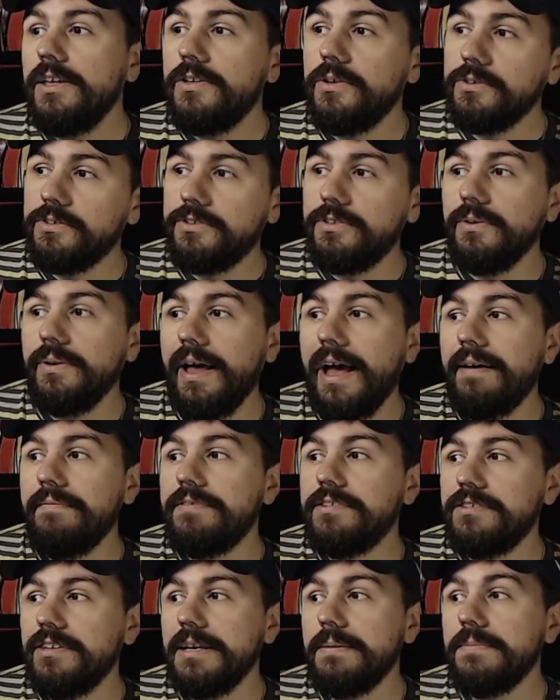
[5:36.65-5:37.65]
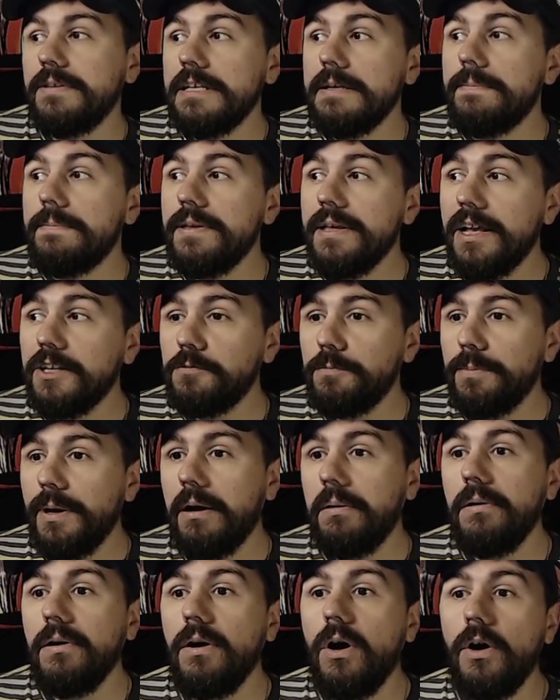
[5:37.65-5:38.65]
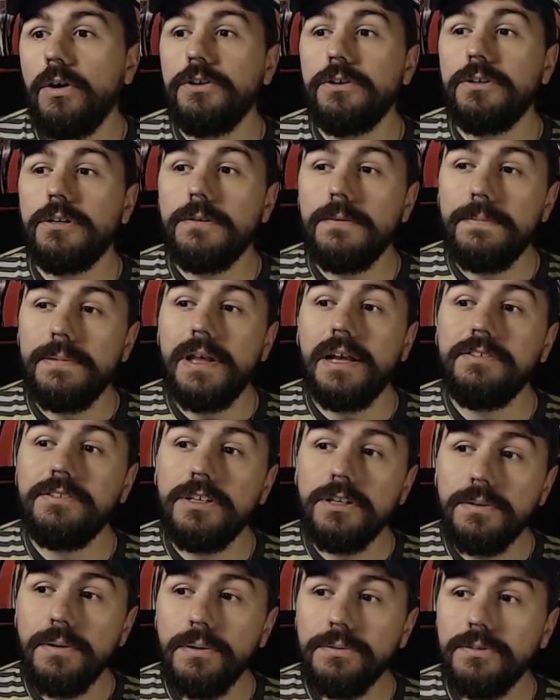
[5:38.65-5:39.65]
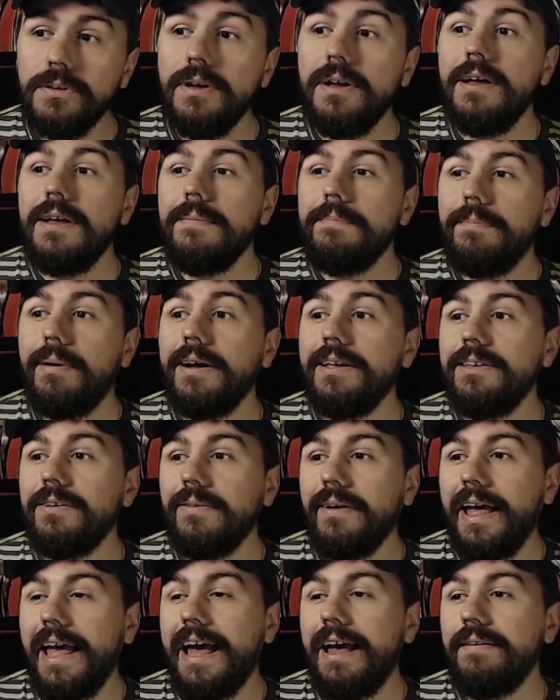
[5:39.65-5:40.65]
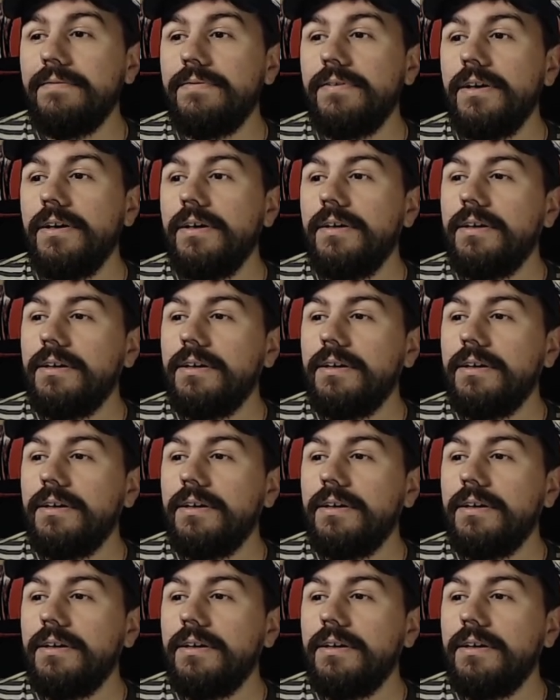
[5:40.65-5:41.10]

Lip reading: You'll still have the same DPS power on your DPS heroes, but you'll have